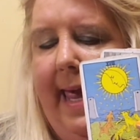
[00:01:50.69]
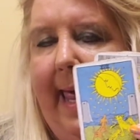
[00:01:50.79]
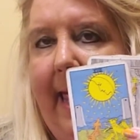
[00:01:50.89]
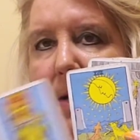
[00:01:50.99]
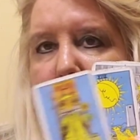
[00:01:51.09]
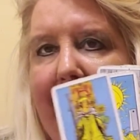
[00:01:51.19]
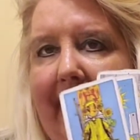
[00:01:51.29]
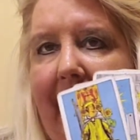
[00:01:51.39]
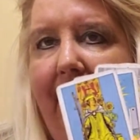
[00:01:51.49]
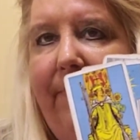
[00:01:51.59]
and we
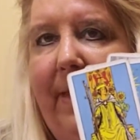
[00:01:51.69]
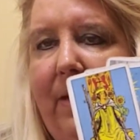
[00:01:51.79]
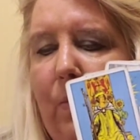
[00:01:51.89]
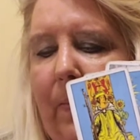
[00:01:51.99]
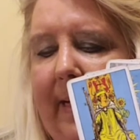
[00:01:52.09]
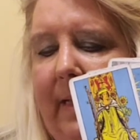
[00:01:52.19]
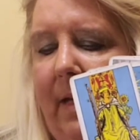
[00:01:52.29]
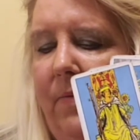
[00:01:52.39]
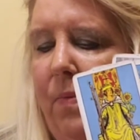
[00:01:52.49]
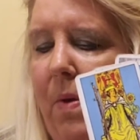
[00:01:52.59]
have the Queen
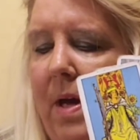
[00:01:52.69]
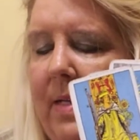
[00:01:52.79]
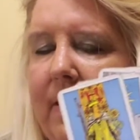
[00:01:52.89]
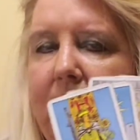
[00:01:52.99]
of Wands.